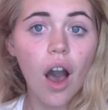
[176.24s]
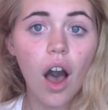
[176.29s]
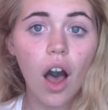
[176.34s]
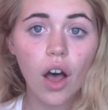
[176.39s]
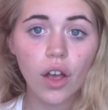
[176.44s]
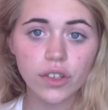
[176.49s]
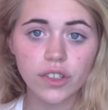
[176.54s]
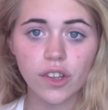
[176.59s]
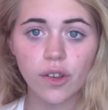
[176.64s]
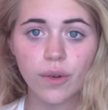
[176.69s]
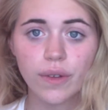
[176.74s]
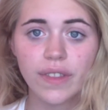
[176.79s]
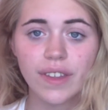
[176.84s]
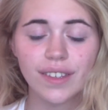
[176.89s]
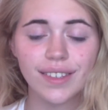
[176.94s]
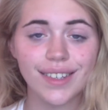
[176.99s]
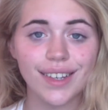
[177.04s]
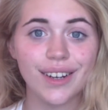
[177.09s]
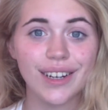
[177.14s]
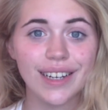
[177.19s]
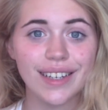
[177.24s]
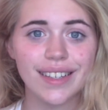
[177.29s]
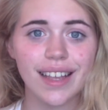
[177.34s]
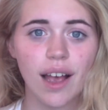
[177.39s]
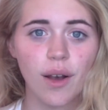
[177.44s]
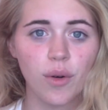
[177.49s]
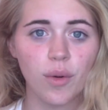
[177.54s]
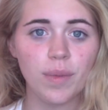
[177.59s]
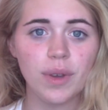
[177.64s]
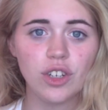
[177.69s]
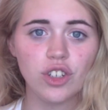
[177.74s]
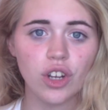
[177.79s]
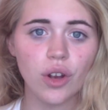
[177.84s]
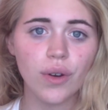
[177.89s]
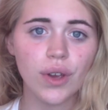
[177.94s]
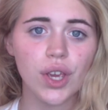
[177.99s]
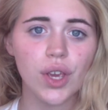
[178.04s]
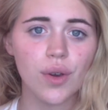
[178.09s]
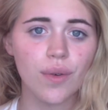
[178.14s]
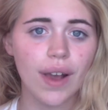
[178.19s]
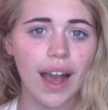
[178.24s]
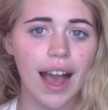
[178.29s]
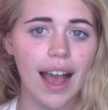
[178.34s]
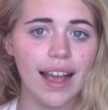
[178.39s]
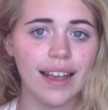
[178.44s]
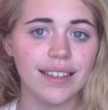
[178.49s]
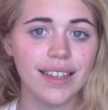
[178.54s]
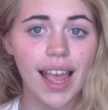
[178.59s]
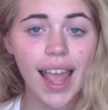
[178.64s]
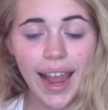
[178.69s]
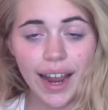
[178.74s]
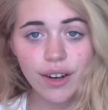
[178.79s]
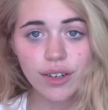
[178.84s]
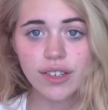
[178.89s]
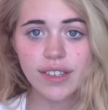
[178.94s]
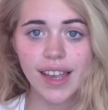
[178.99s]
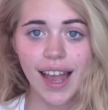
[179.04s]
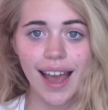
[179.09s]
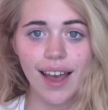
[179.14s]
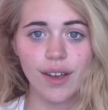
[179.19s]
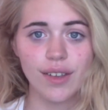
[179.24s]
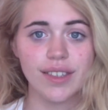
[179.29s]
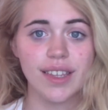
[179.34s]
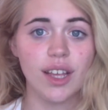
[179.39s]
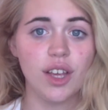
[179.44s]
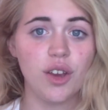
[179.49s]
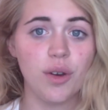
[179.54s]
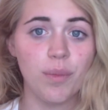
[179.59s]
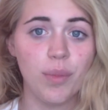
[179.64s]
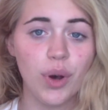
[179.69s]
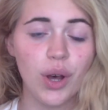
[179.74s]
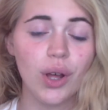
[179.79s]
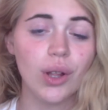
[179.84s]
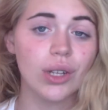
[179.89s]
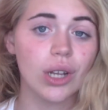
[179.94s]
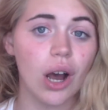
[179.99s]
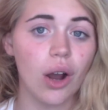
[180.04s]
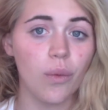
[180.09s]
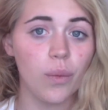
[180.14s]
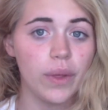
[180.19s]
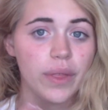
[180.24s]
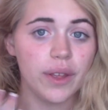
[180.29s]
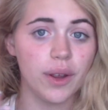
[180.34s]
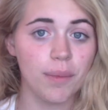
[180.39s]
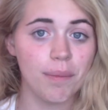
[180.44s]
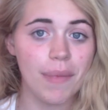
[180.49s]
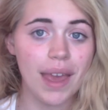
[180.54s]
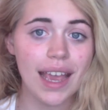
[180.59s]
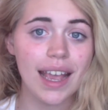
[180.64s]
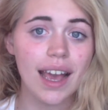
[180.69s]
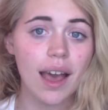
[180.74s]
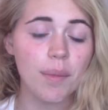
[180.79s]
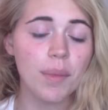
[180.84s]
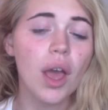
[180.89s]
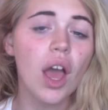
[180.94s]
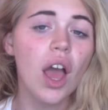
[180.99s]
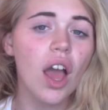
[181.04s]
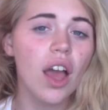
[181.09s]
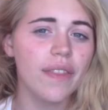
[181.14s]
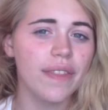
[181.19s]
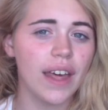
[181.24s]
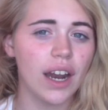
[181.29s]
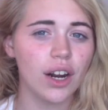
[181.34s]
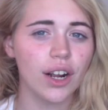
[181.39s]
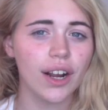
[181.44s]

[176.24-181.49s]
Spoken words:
Also in this series, I will be showing you guys hairstyles that you can put along with your makeup that are